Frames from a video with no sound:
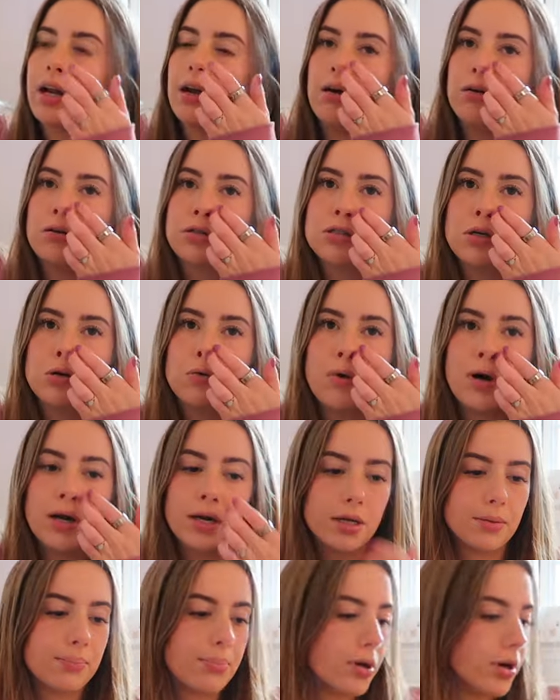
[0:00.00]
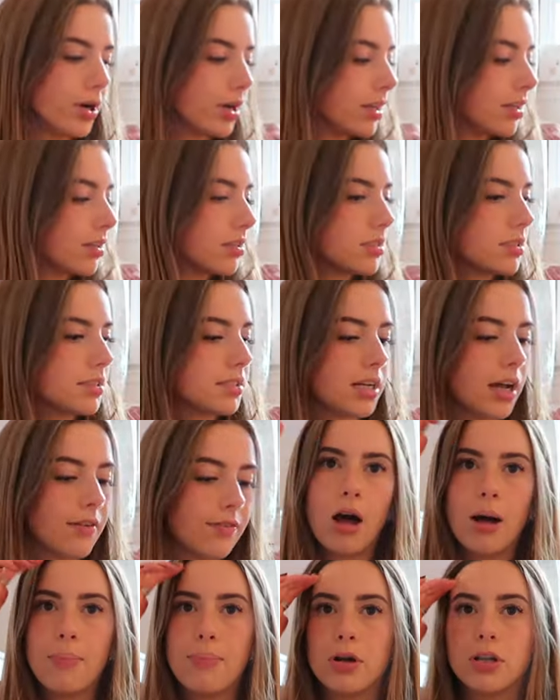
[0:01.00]
I also want to put
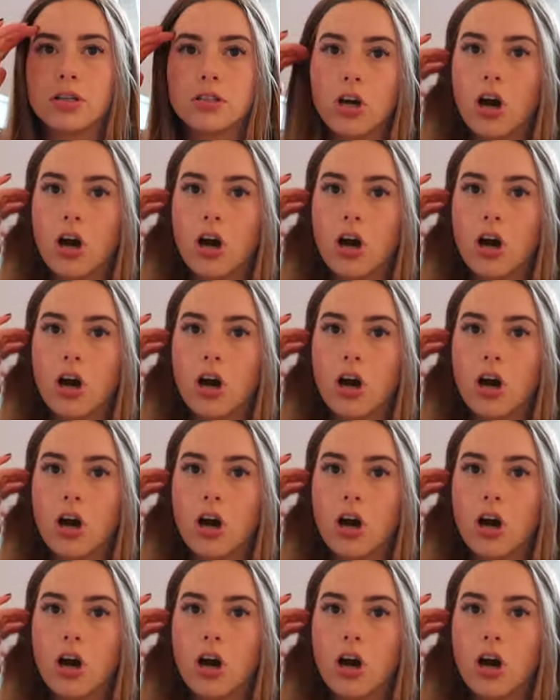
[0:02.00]
stuff up on